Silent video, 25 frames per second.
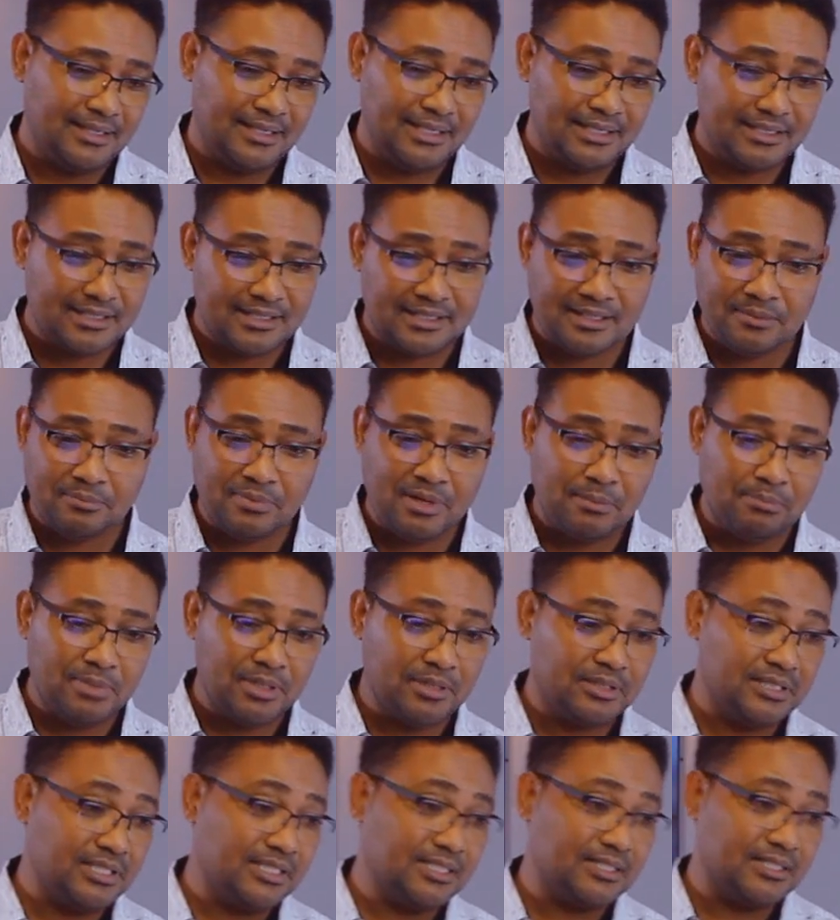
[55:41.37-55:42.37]
It is the
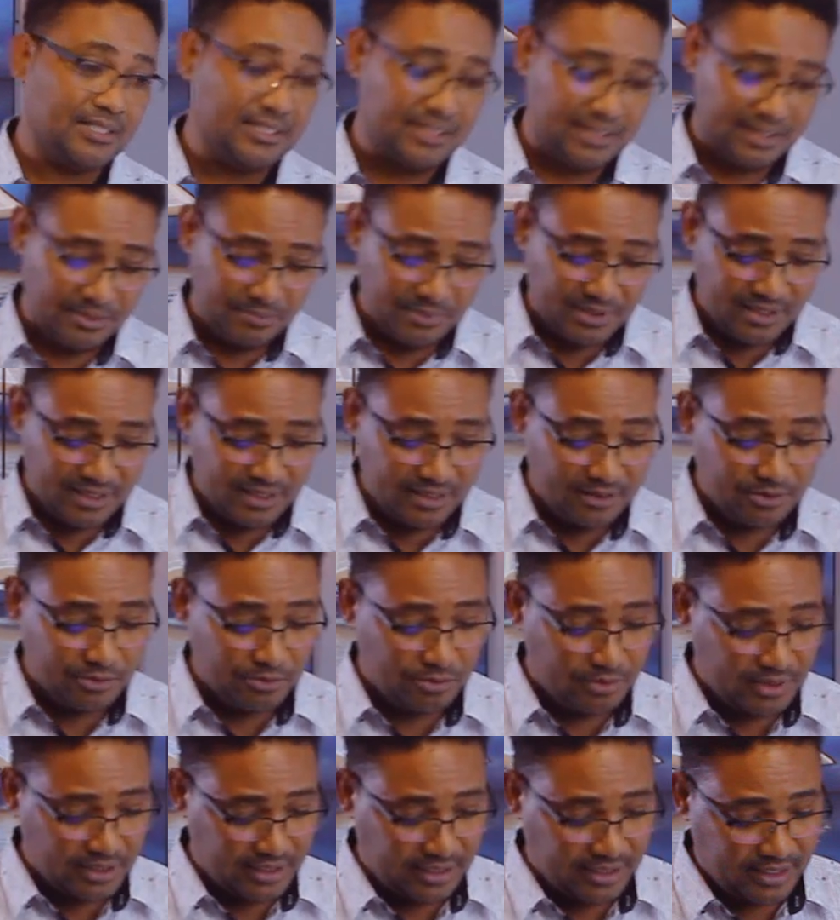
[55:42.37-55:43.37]
Babylonian system still
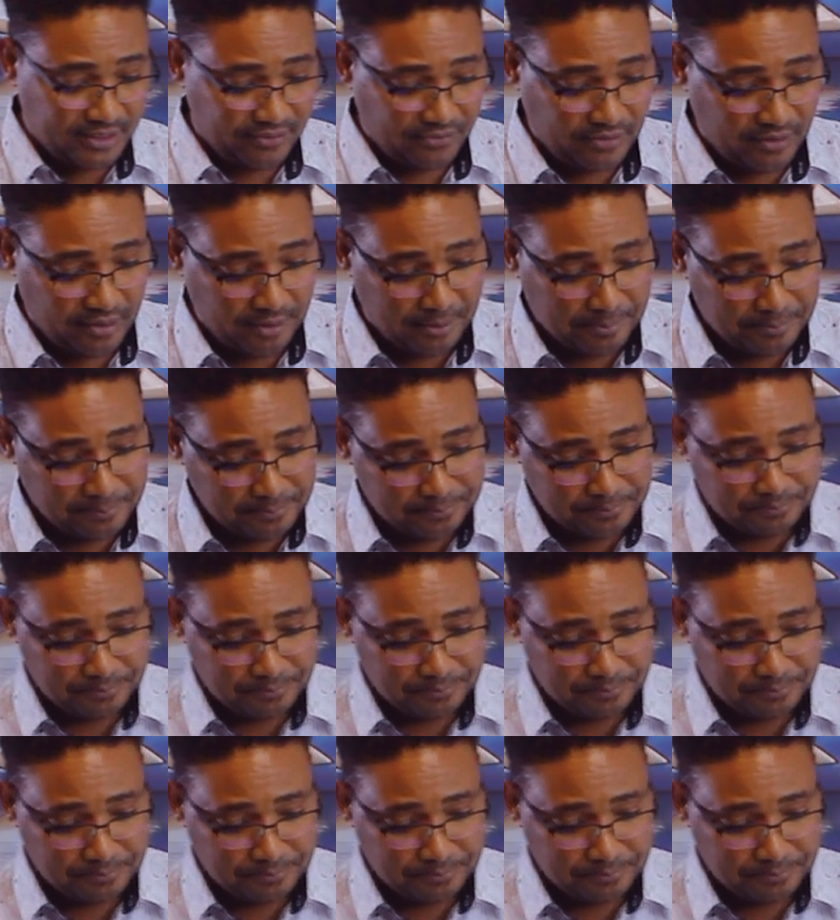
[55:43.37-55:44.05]
rolling in there.